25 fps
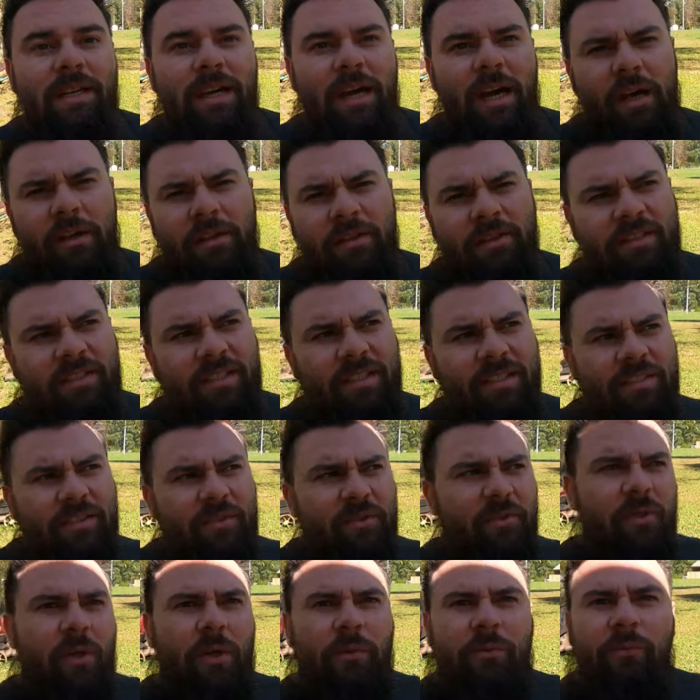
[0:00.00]
Uh, these things
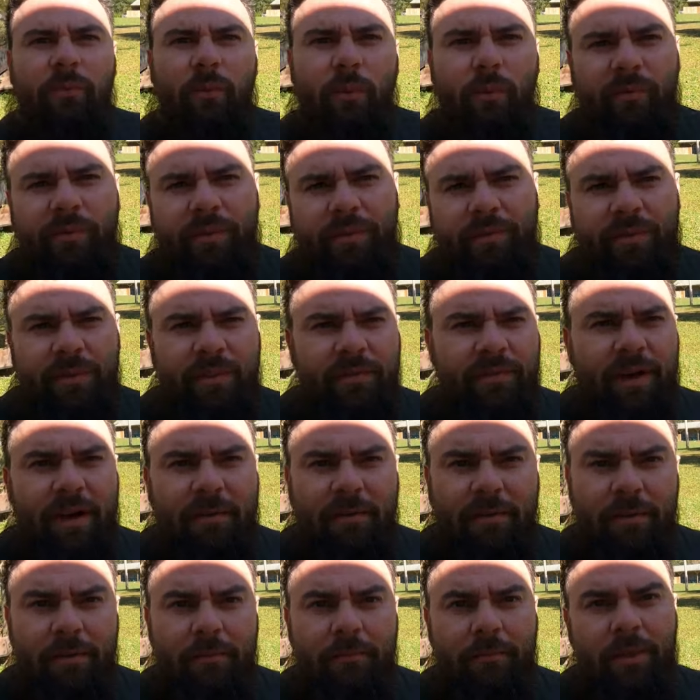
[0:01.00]
usually go 450 to
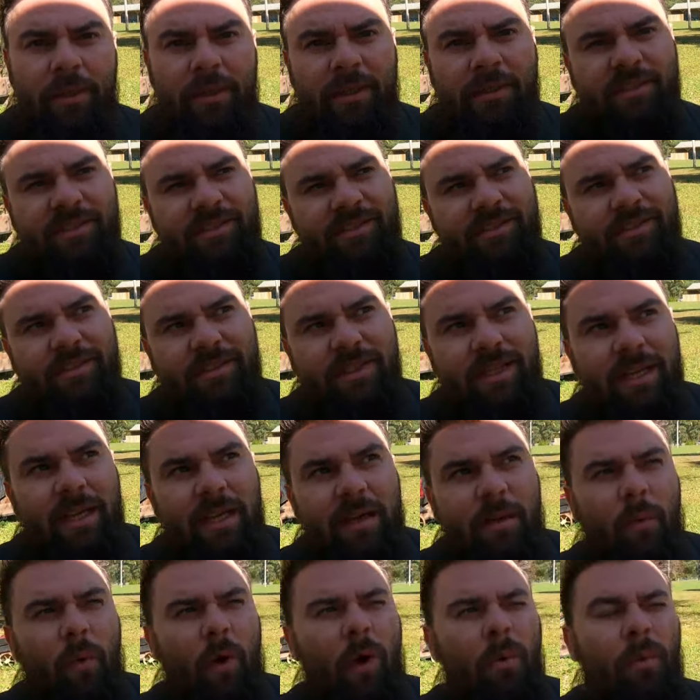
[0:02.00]
500 bucks.
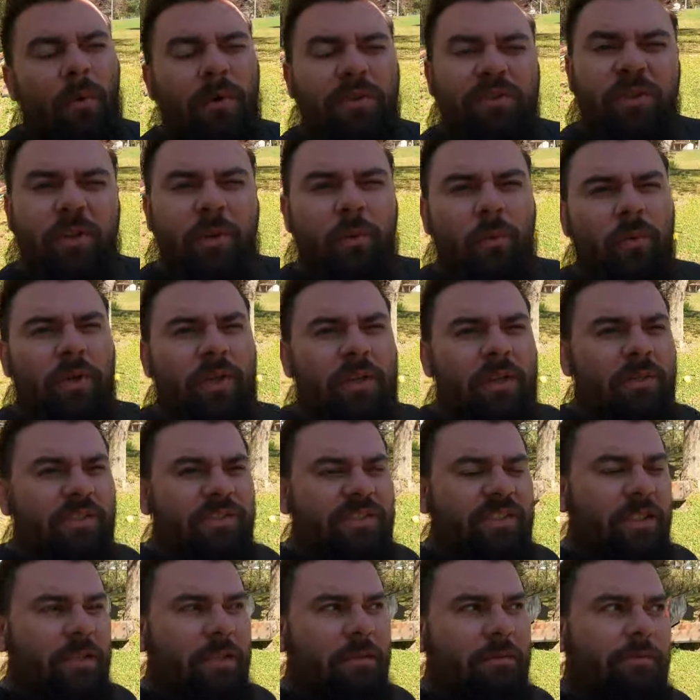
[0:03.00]
Walmart's the only one I know
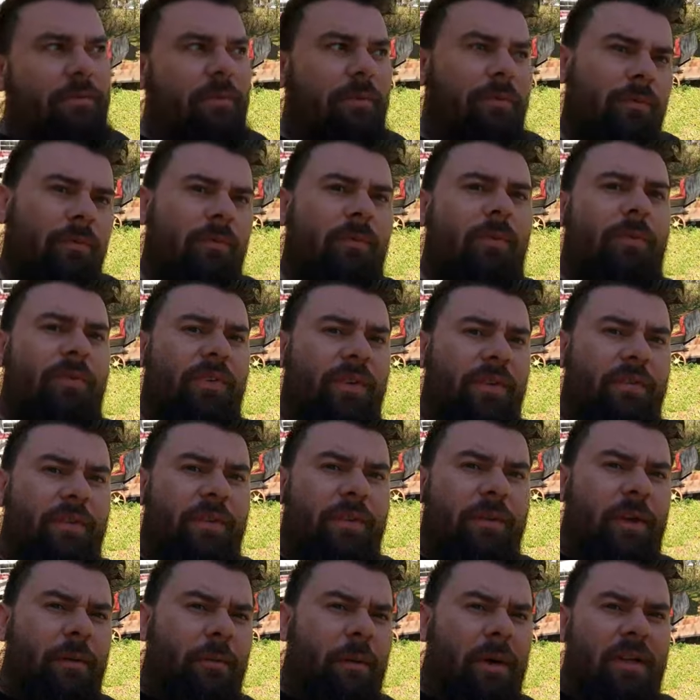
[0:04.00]
sells them for
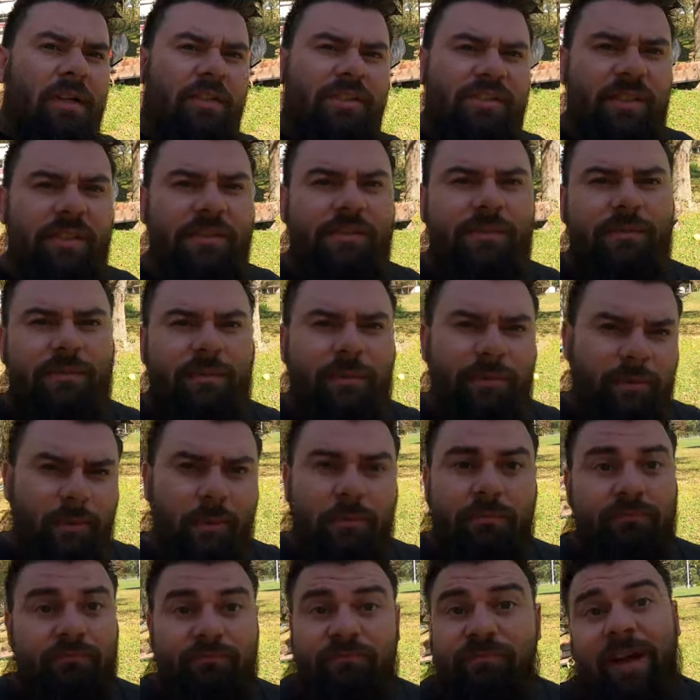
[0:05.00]
450. Everybody else sells them for
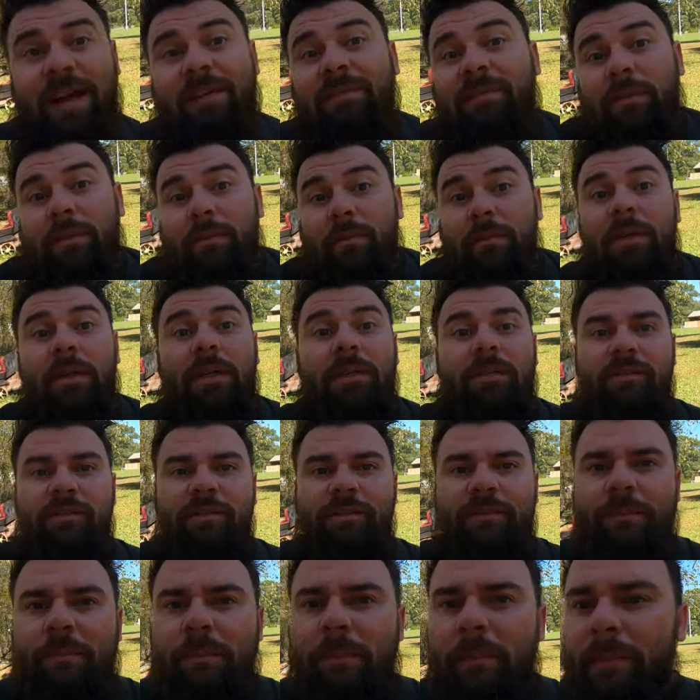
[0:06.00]
500
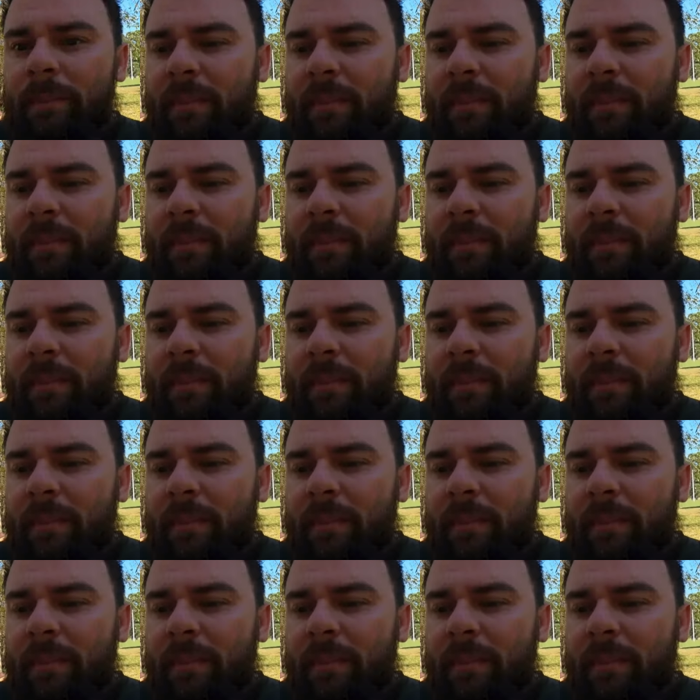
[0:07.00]
bucks.